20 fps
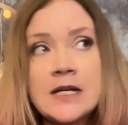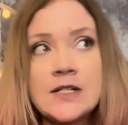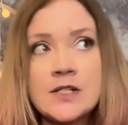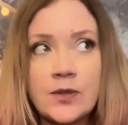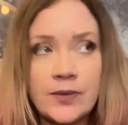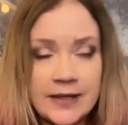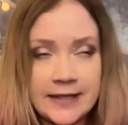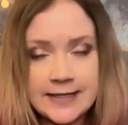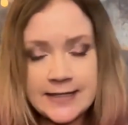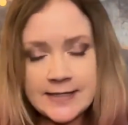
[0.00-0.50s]

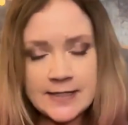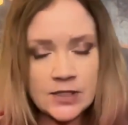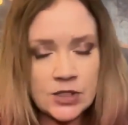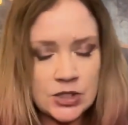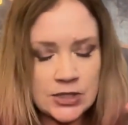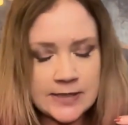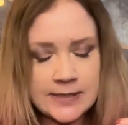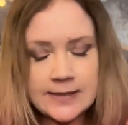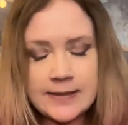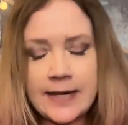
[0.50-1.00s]
So it isn't
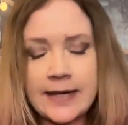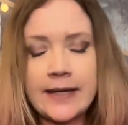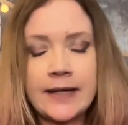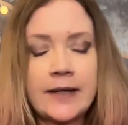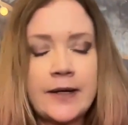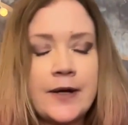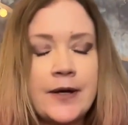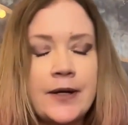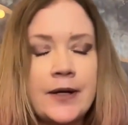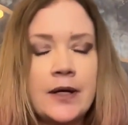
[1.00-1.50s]
just
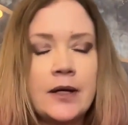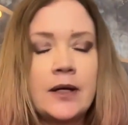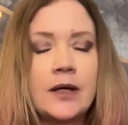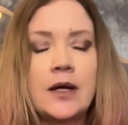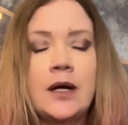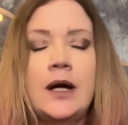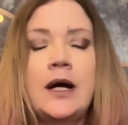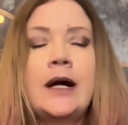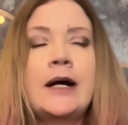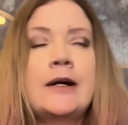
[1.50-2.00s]
like
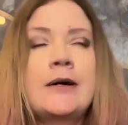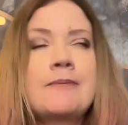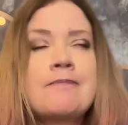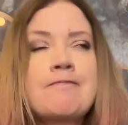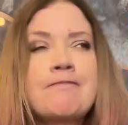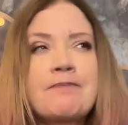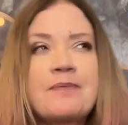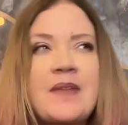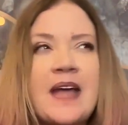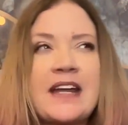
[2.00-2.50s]

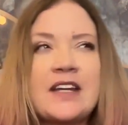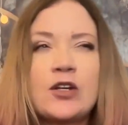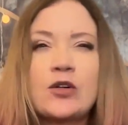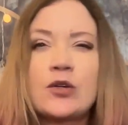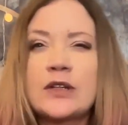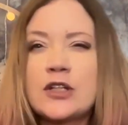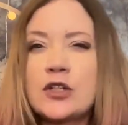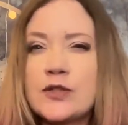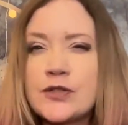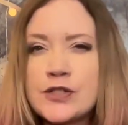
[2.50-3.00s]
that
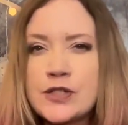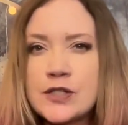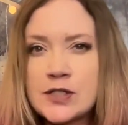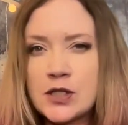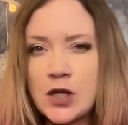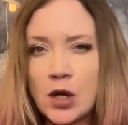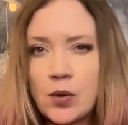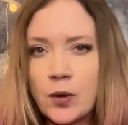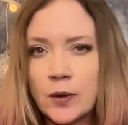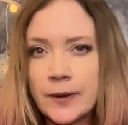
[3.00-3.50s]
you're a little
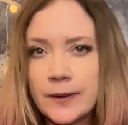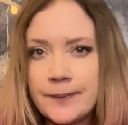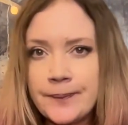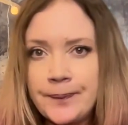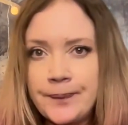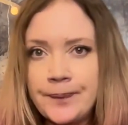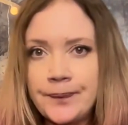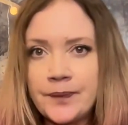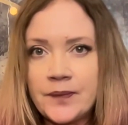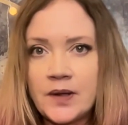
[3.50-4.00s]
slower,
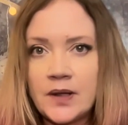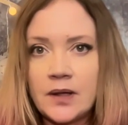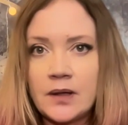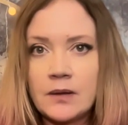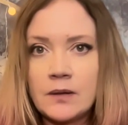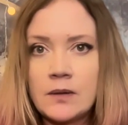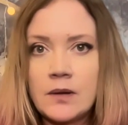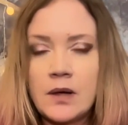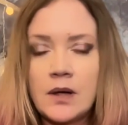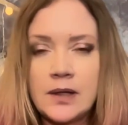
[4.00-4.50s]
you
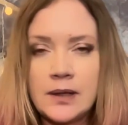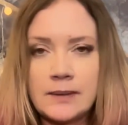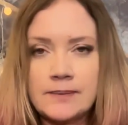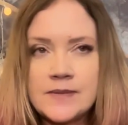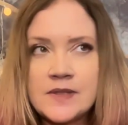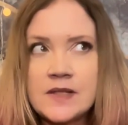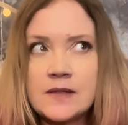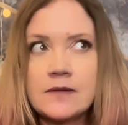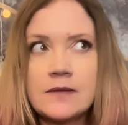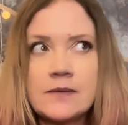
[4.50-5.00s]
know,
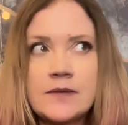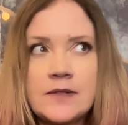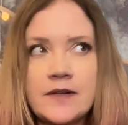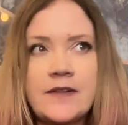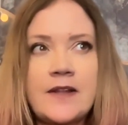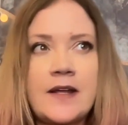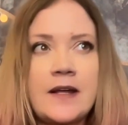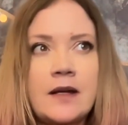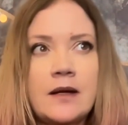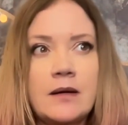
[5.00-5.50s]
to
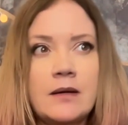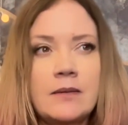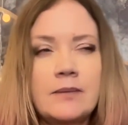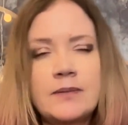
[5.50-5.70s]
think